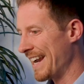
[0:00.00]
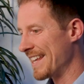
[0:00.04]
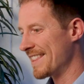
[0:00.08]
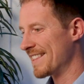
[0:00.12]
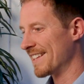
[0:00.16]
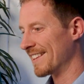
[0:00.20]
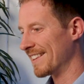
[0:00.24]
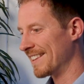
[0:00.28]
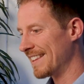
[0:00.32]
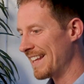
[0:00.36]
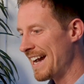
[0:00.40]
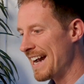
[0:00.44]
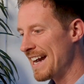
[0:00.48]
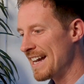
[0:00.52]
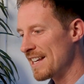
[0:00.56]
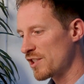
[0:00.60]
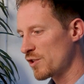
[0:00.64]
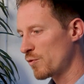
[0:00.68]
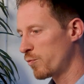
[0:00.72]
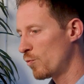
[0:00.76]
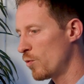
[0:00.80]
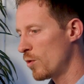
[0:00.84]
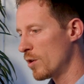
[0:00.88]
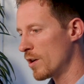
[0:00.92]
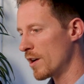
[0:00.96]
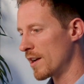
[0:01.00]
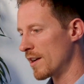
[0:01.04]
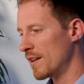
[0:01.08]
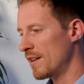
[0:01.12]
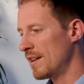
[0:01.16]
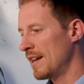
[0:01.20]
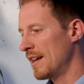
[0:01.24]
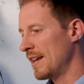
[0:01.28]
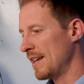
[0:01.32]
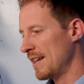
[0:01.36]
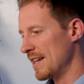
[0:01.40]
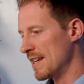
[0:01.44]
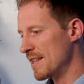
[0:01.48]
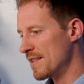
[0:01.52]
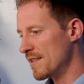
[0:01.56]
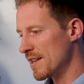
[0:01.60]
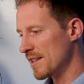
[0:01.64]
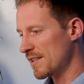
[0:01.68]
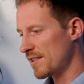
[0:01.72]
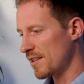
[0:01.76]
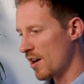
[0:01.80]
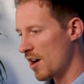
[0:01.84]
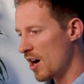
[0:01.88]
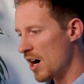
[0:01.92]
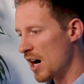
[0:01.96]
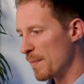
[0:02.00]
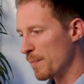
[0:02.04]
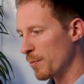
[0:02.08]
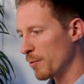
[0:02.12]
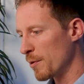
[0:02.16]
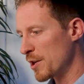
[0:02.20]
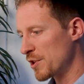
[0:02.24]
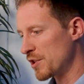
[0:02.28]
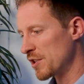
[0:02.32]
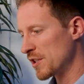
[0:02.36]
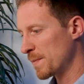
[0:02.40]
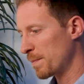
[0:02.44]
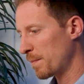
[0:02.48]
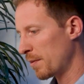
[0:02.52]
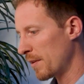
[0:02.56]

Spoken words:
And the last one in this operations